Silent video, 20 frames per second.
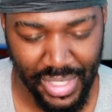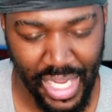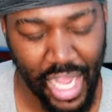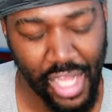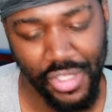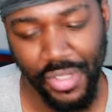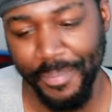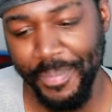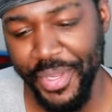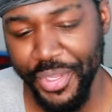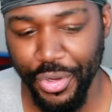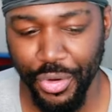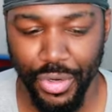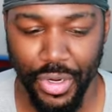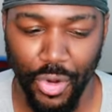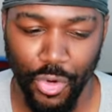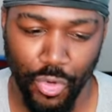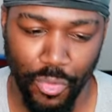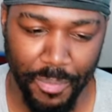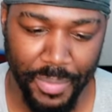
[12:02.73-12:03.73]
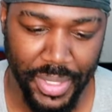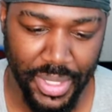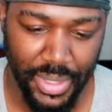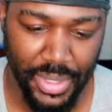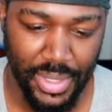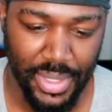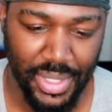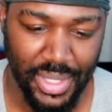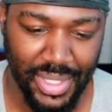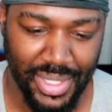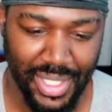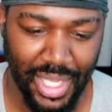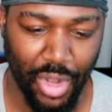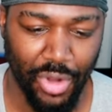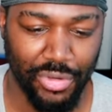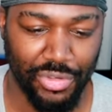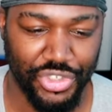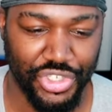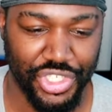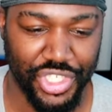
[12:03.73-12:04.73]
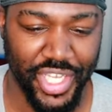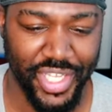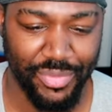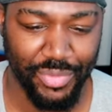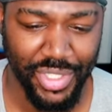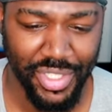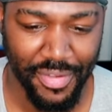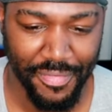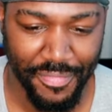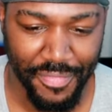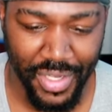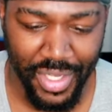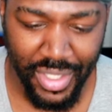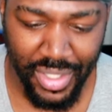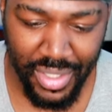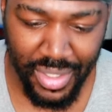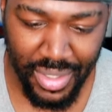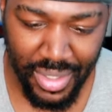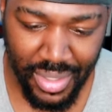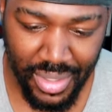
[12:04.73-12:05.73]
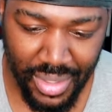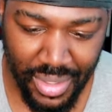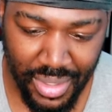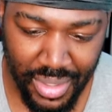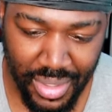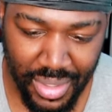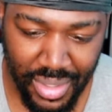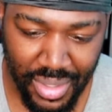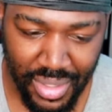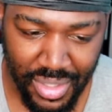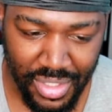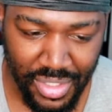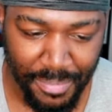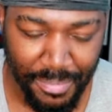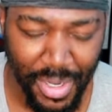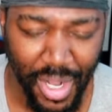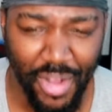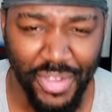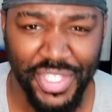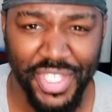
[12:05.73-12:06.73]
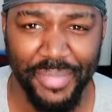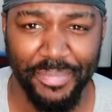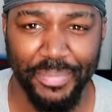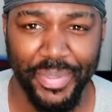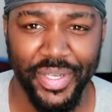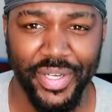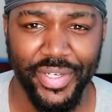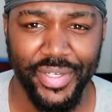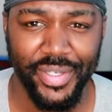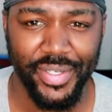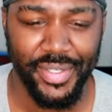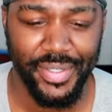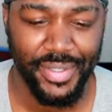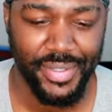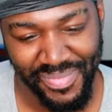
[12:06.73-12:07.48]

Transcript: All up in your gold piece. Oh shit, what the fuck? The balls get bigger?